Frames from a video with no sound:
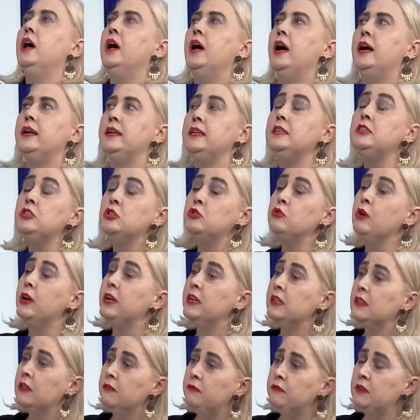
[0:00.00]
and
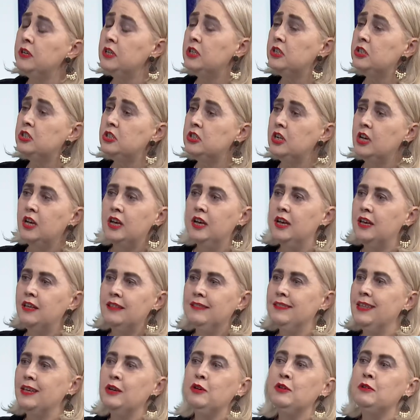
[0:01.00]
integrating the fish,
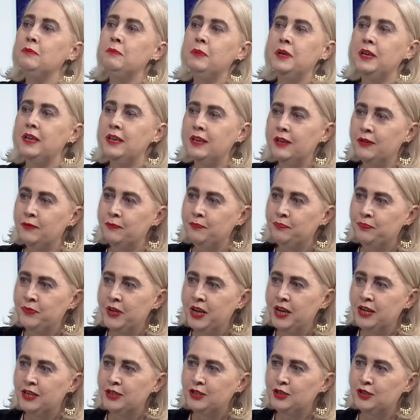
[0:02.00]
they couldn't be here.
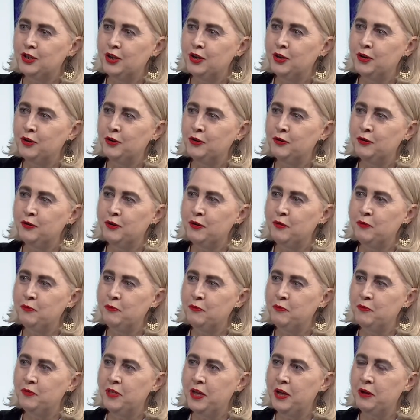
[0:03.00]
So
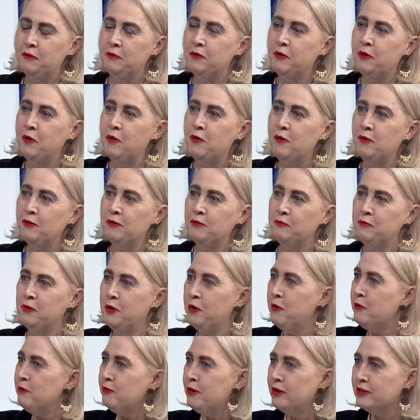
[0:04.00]

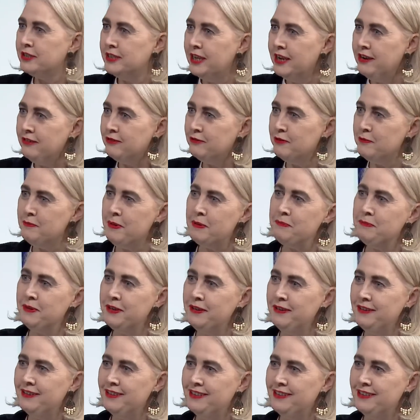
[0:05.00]
we're all locked down, remember?